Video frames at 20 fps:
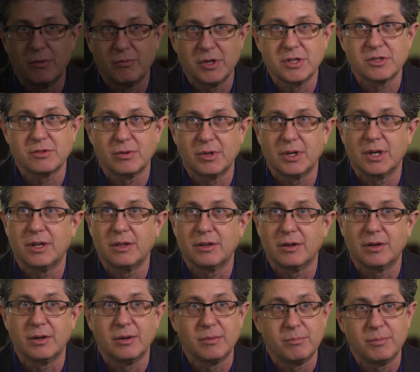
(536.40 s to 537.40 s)
one reason or
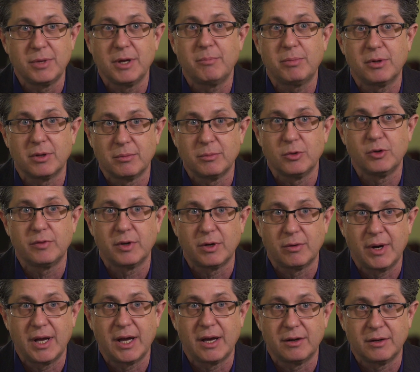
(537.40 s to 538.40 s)
another, people are moving
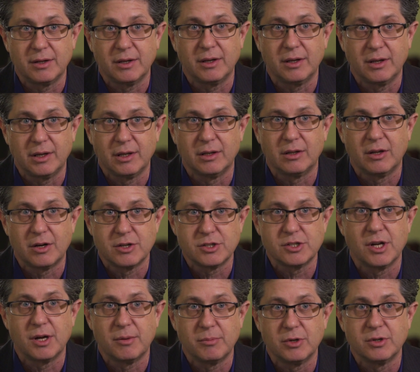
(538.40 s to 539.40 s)
around in
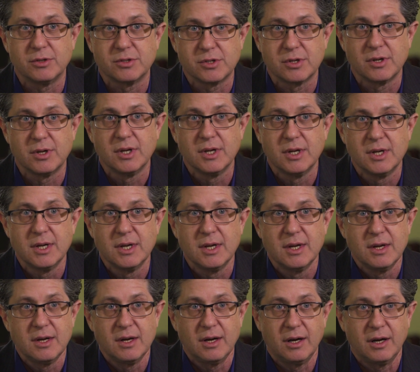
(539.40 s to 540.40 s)
large numbers,
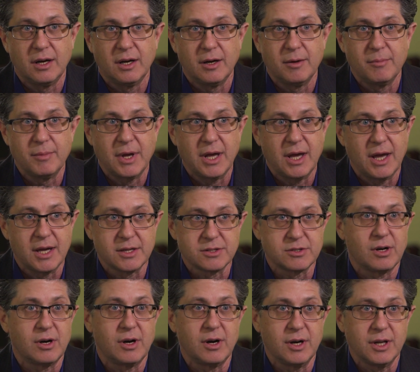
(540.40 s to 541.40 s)
um,
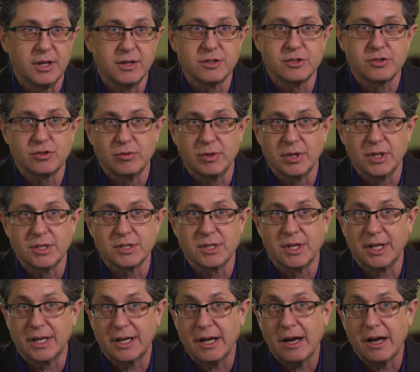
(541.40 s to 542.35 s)
as are industries and